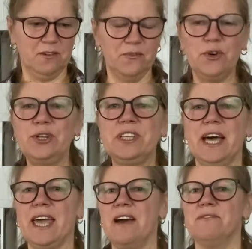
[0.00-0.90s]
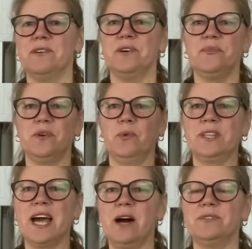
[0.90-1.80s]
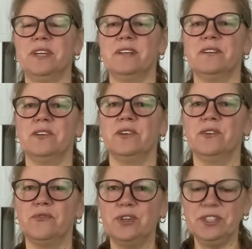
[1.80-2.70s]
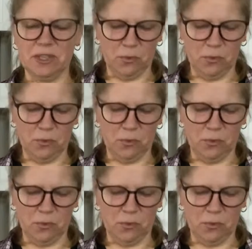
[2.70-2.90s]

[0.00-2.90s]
wood, I have one counter wood,